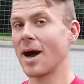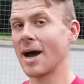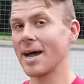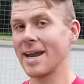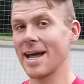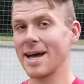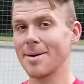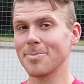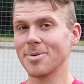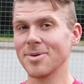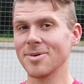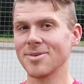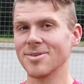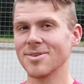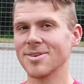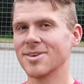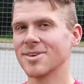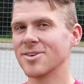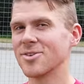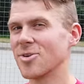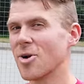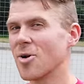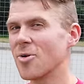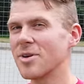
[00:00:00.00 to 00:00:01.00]
Pineapple.
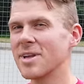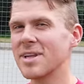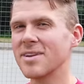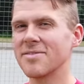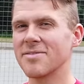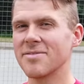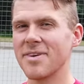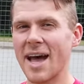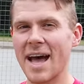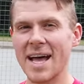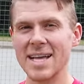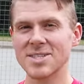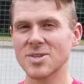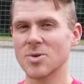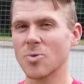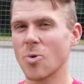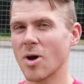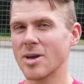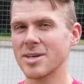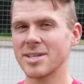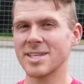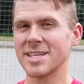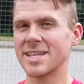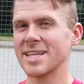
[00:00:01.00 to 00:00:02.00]
Grown in vast
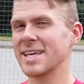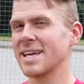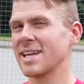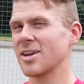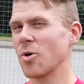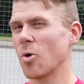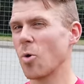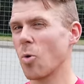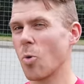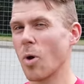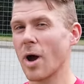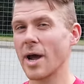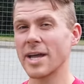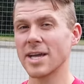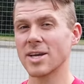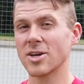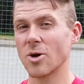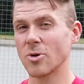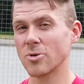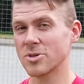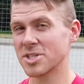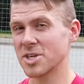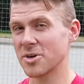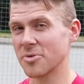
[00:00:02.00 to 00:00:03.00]
quantity in Hawaii and
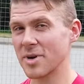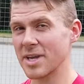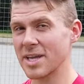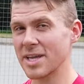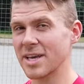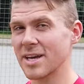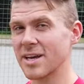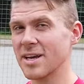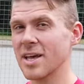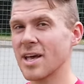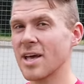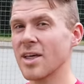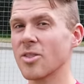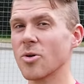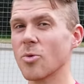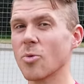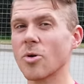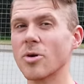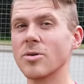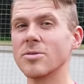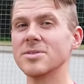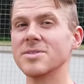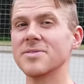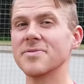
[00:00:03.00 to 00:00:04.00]
Costa Rica, the
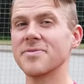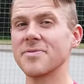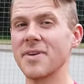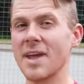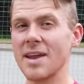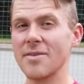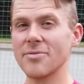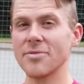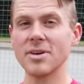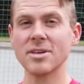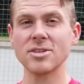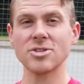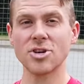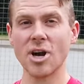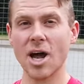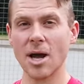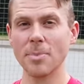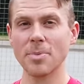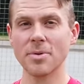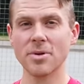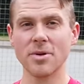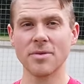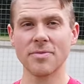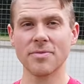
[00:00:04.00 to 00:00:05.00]
world's favorite
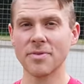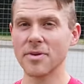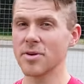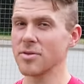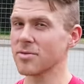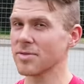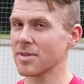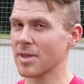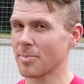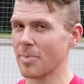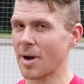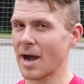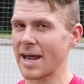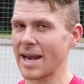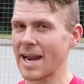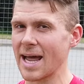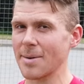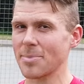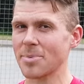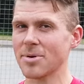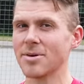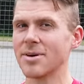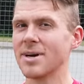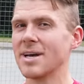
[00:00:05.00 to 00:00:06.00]
tropical fruit, the
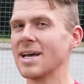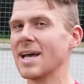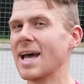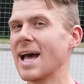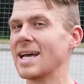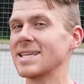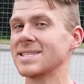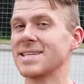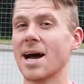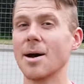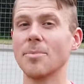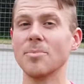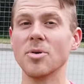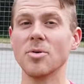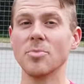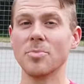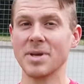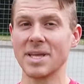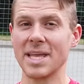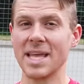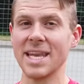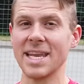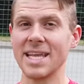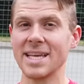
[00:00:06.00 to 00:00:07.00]
pineapple, has humble
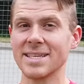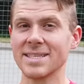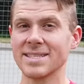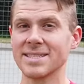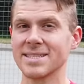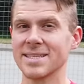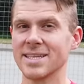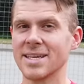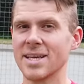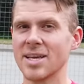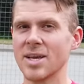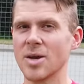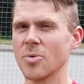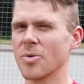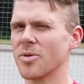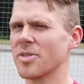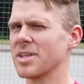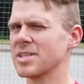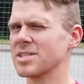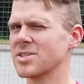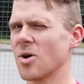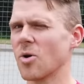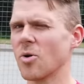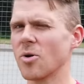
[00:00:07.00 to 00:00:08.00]
beginnings.
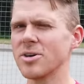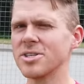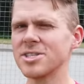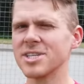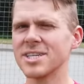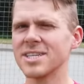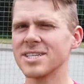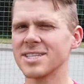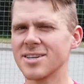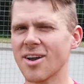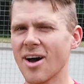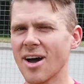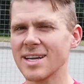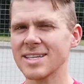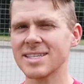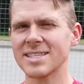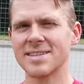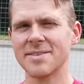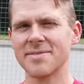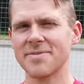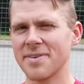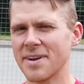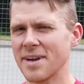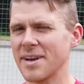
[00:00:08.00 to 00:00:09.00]
With its origin
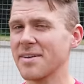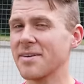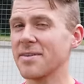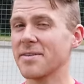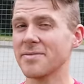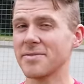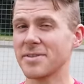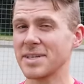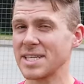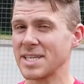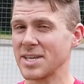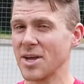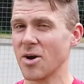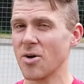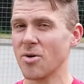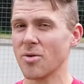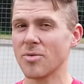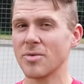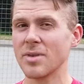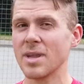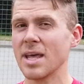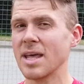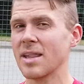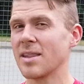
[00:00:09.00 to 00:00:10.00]
not definitively
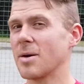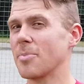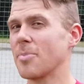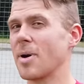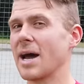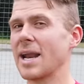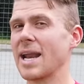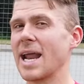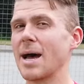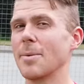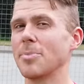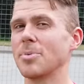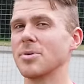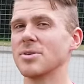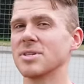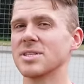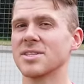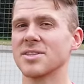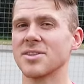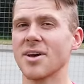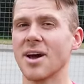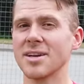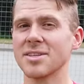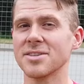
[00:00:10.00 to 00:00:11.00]
known, the pineapple
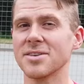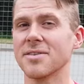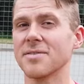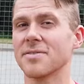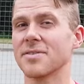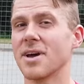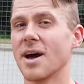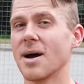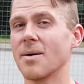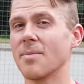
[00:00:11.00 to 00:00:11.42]
is thought to have